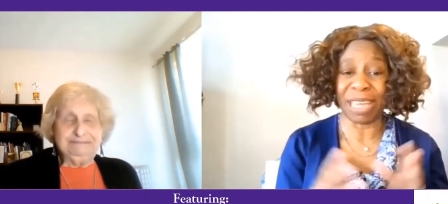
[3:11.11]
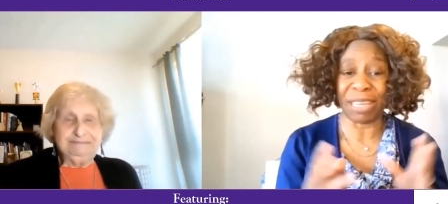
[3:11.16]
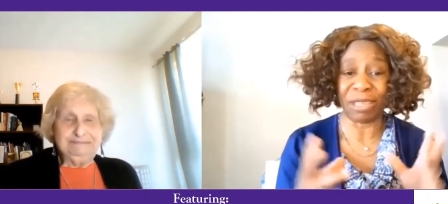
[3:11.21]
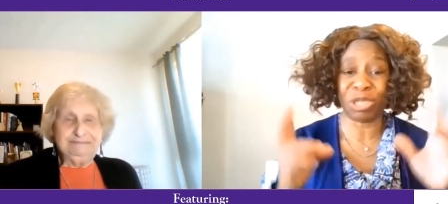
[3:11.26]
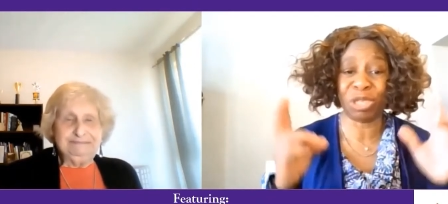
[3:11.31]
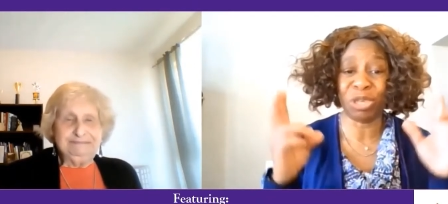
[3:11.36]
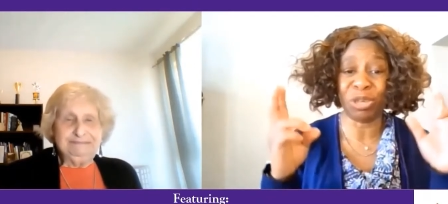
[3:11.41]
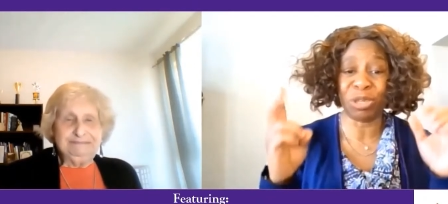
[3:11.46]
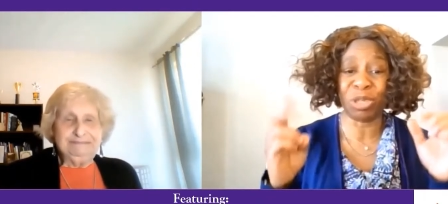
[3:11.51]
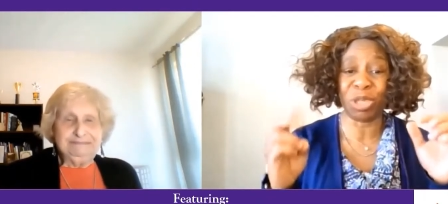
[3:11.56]

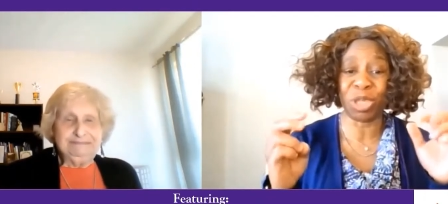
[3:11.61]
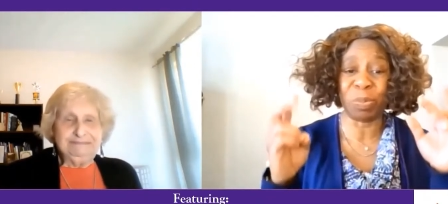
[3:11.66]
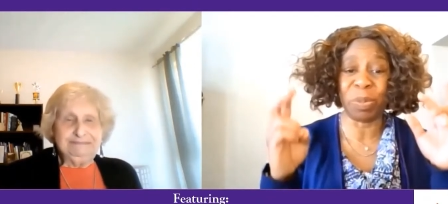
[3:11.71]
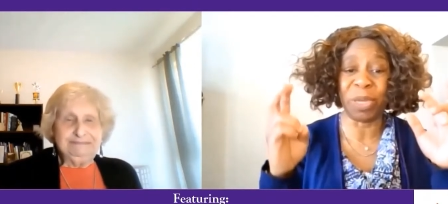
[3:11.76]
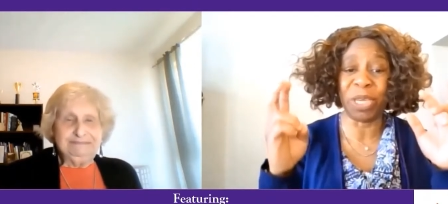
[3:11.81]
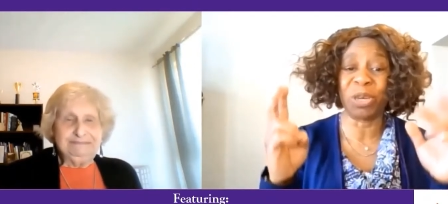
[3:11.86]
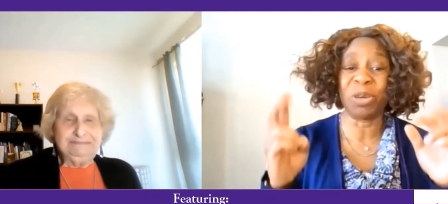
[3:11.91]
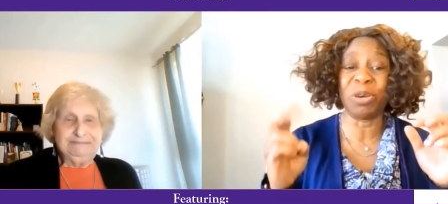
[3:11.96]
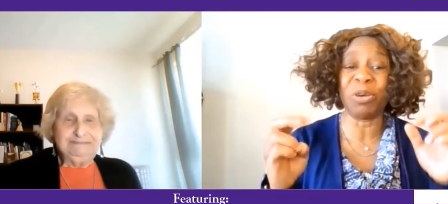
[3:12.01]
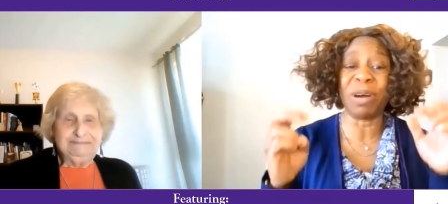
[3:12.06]
Speaker 1: so to
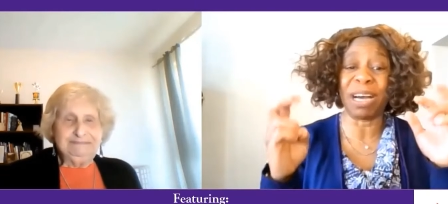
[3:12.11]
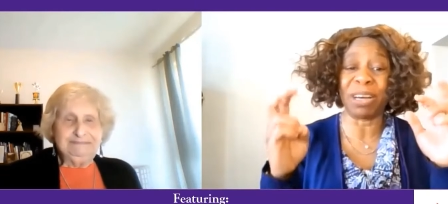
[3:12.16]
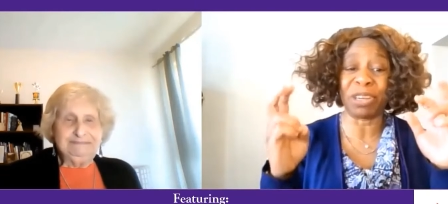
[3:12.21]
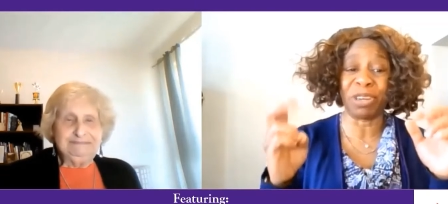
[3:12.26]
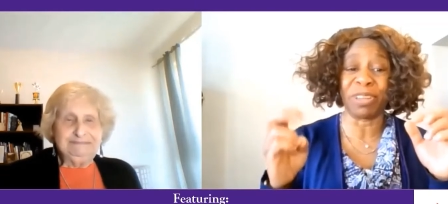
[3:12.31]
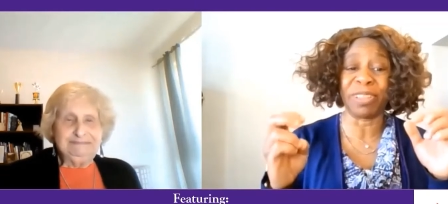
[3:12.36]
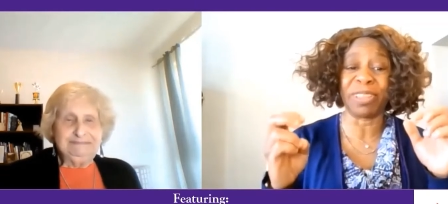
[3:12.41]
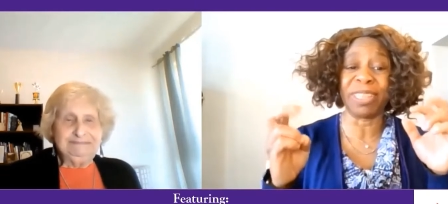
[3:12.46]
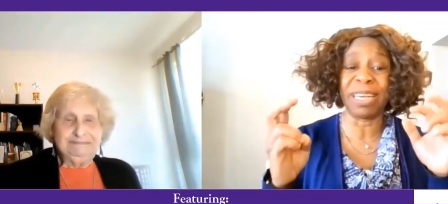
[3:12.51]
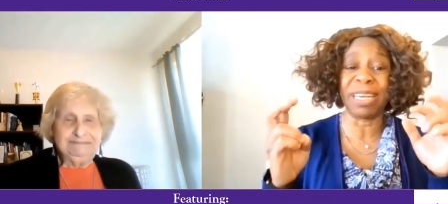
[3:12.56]
speak, go out
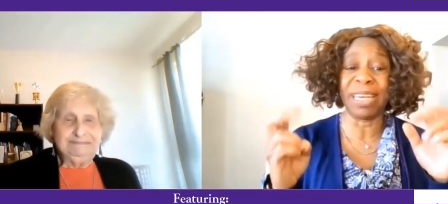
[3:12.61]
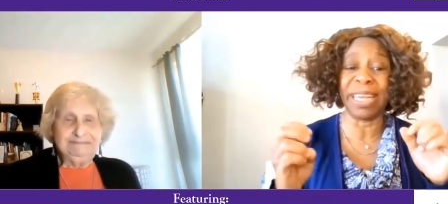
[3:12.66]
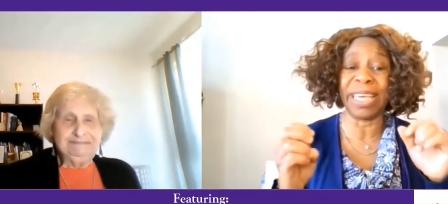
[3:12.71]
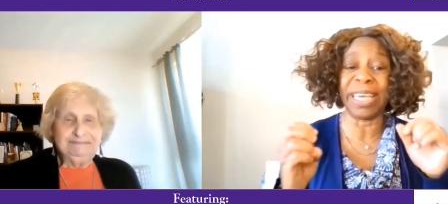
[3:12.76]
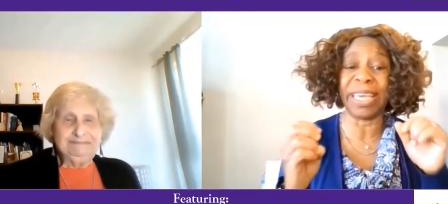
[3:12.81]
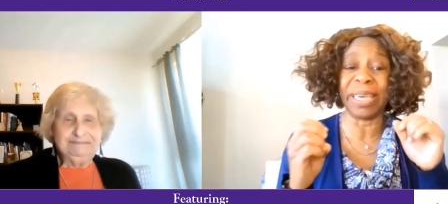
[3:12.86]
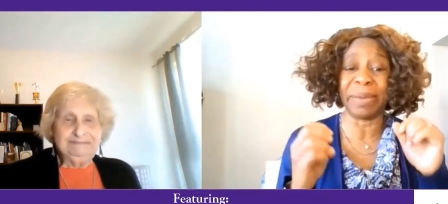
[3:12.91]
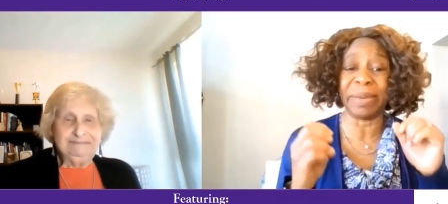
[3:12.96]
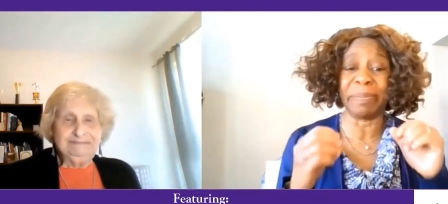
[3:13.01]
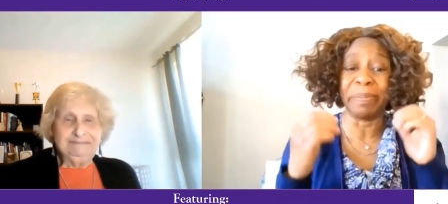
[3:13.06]
on the
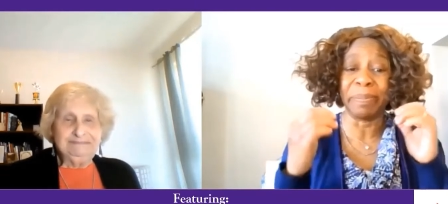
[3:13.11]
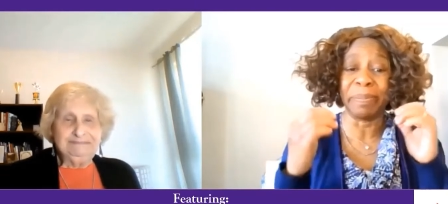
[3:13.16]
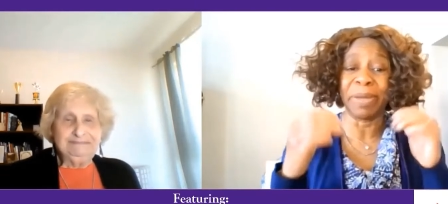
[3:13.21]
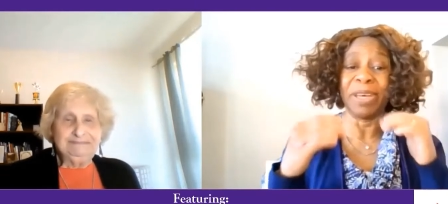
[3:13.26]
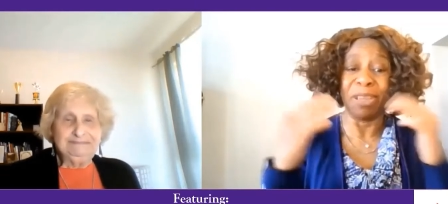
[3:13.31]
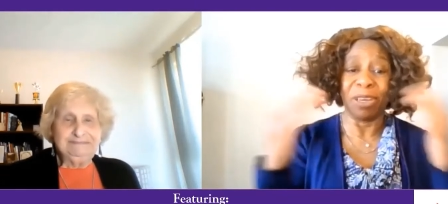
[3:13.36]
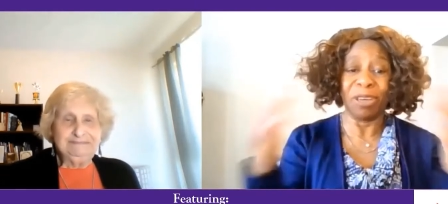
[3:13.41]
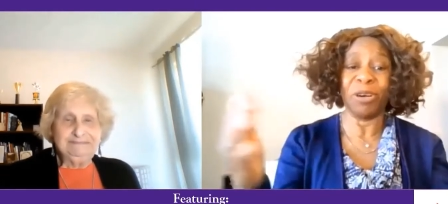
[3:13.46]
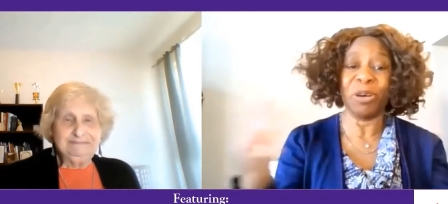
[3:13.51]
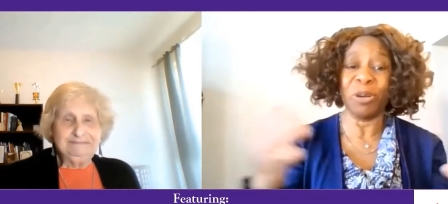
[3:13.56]
limb
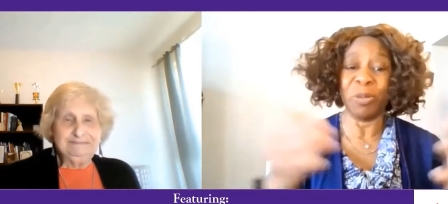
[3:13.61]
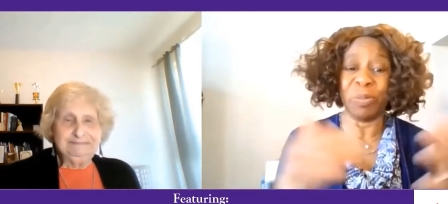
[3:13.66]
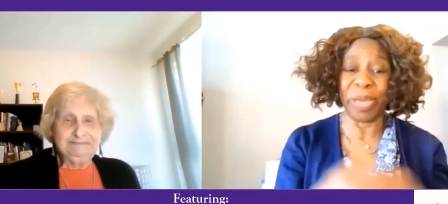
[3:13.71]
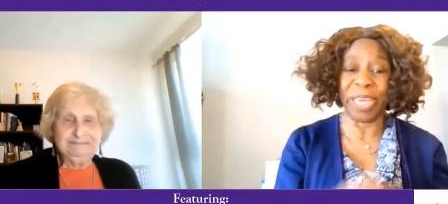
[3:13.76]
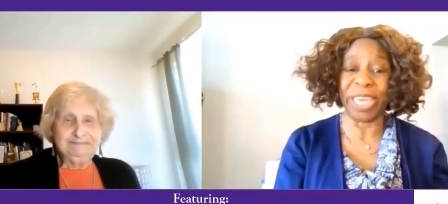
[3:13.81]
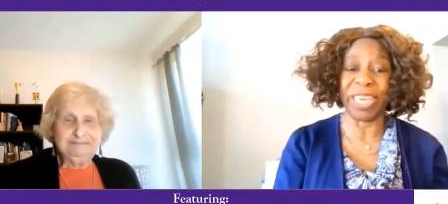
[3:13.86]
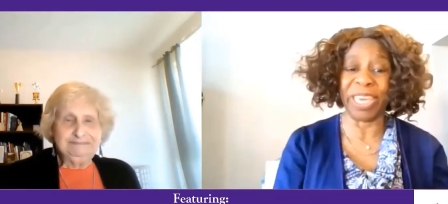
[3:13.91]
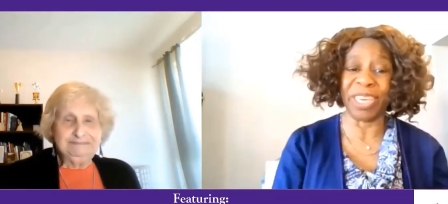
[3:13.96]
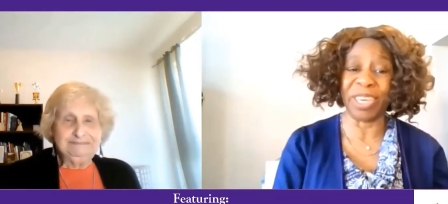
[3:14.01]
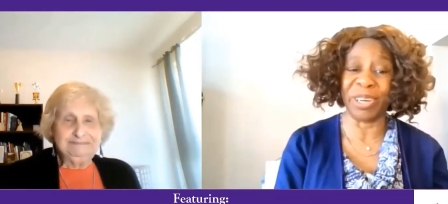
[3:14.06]

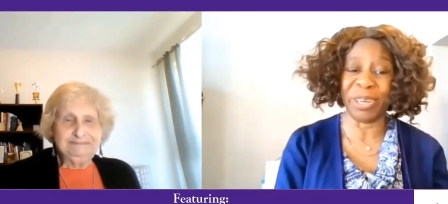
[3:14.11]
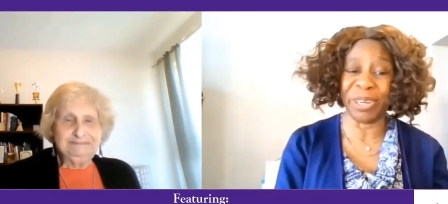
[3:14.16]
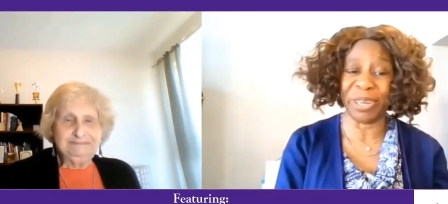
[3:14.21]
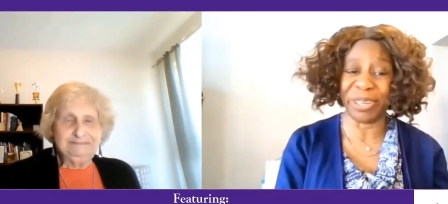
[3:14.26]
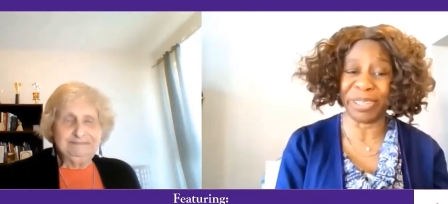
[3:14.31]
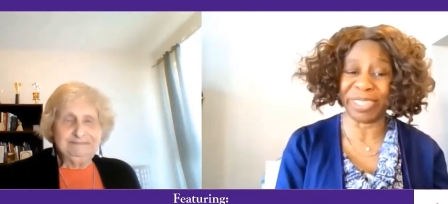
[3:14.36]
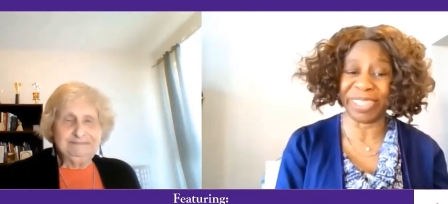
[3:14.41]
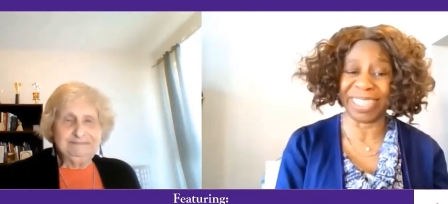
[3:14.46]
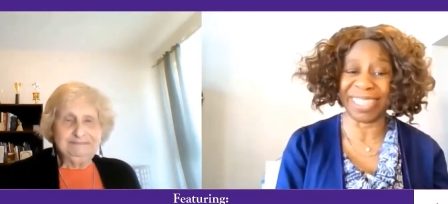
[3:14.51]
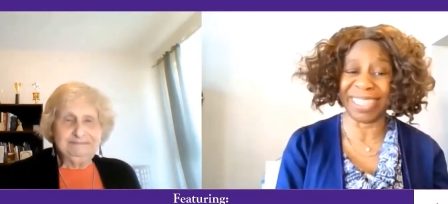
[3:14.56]
obeying
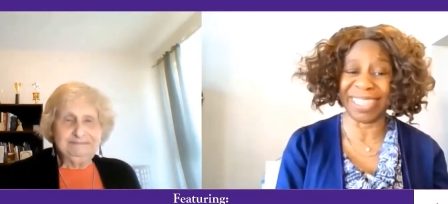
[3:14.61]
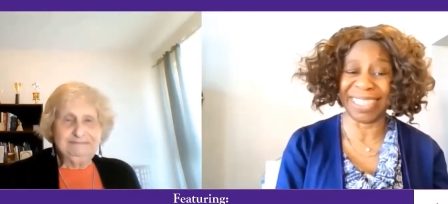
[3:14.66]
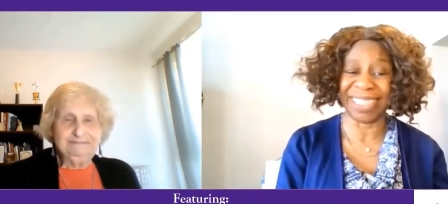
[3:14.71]
God.